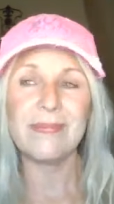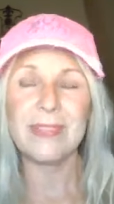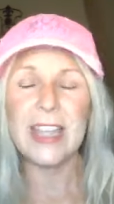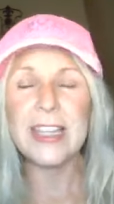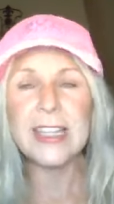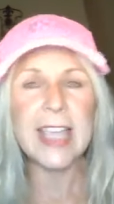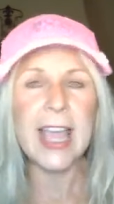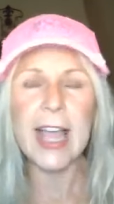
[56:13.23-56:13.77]

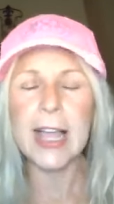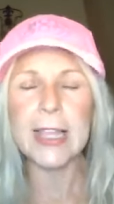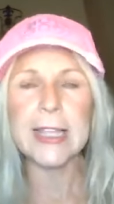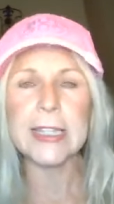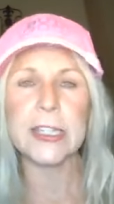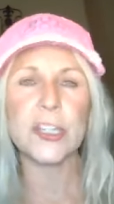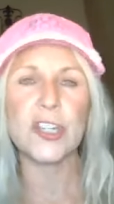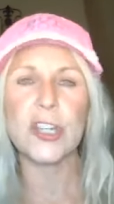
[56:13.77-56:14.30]
yeah,
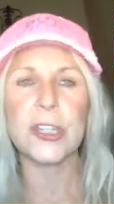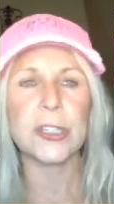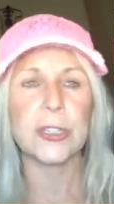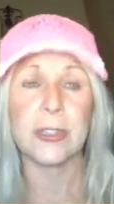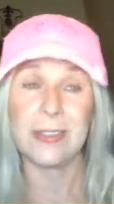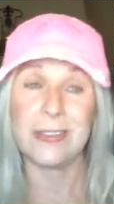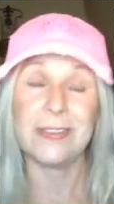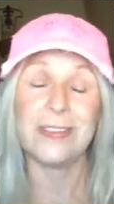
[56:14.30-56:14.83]
it's just
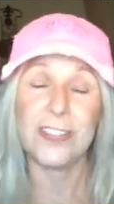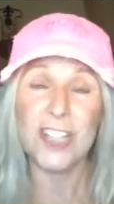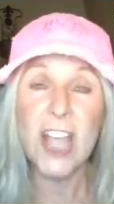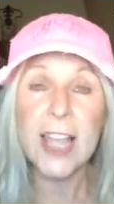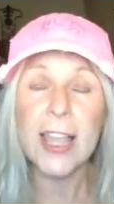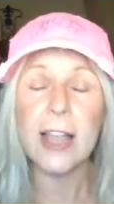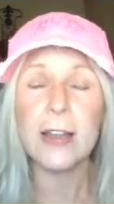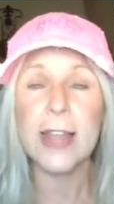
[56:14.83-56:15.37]

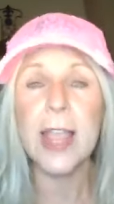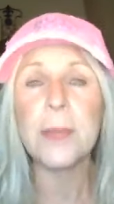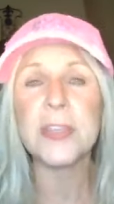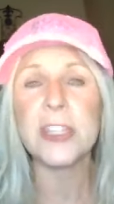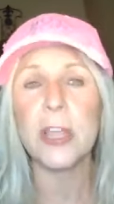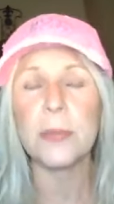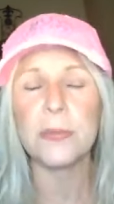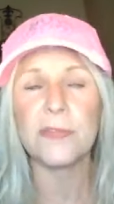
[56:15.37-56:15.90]
check out
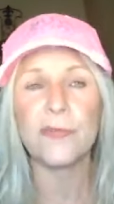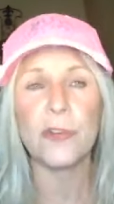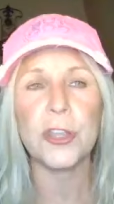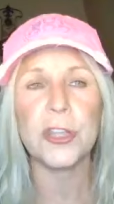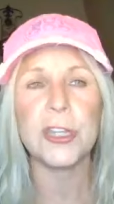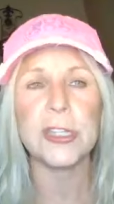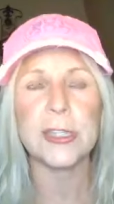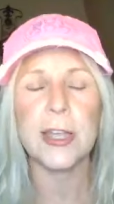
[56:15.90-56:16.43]
Amazon before
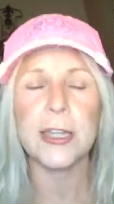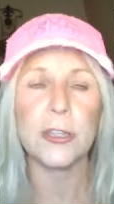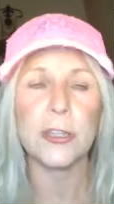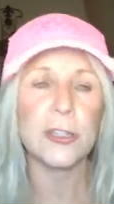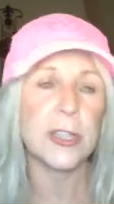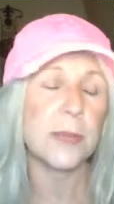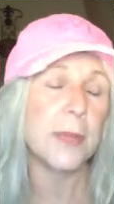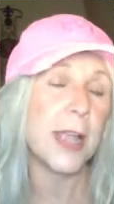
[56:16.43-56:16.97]
you decide to
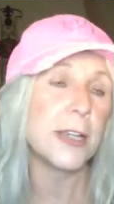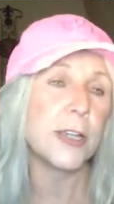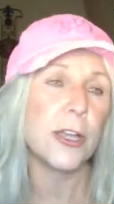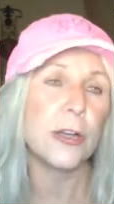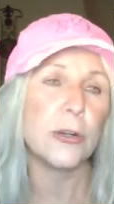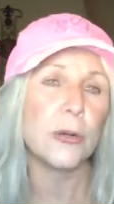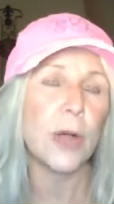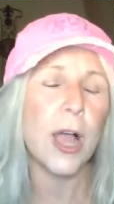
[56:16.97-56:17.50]
use them. I
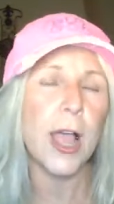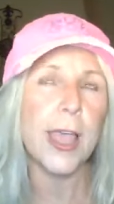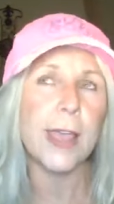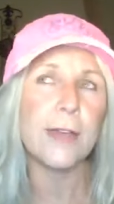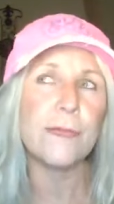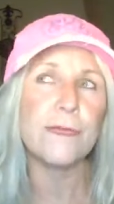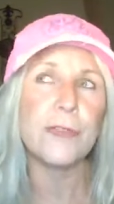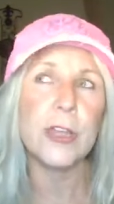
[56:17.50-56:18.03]
know I
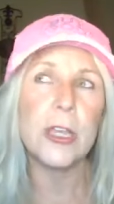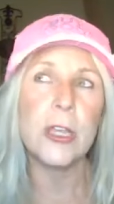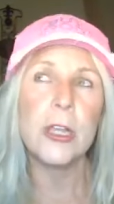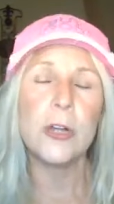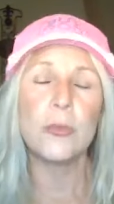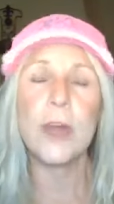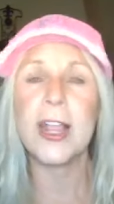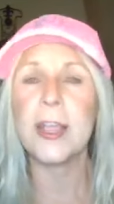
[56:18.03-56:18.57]
have
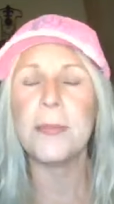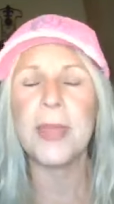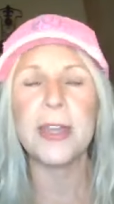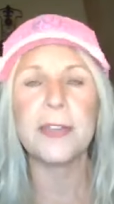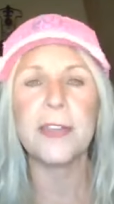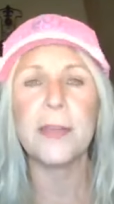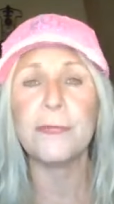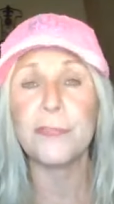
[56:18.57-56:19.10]

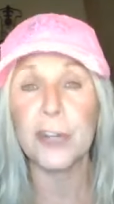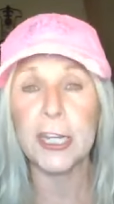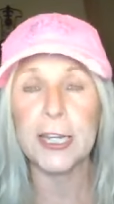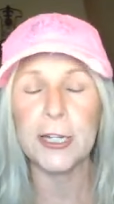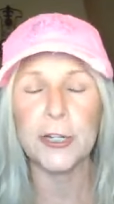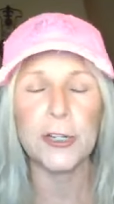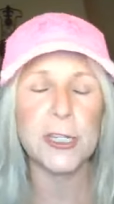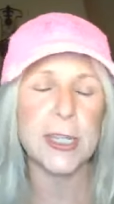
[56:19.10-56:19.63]
recommended them for
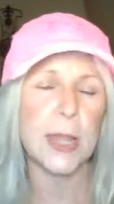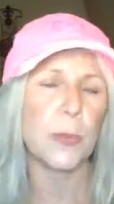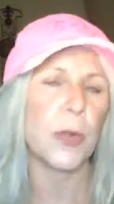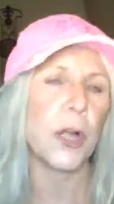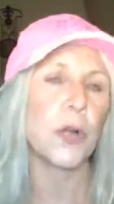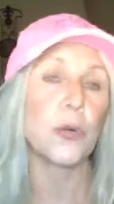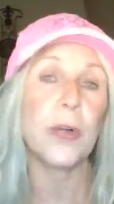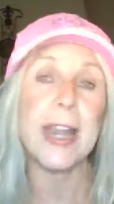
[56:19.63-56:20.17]
years. They were
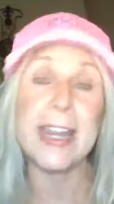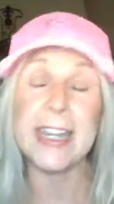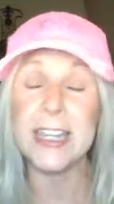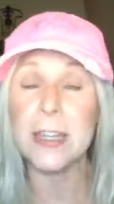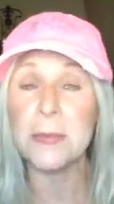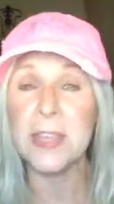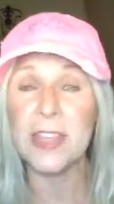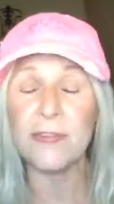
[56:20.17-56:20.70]
great
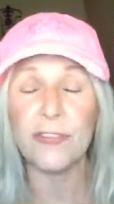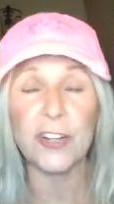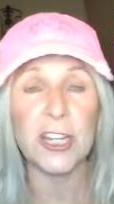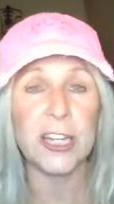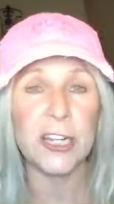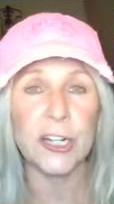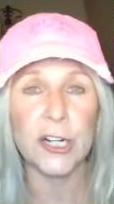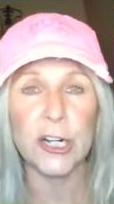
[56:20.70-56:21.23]
to me for
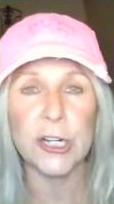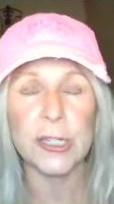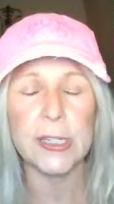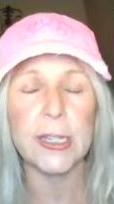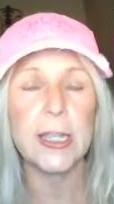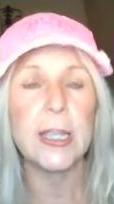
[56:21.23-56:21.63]
years.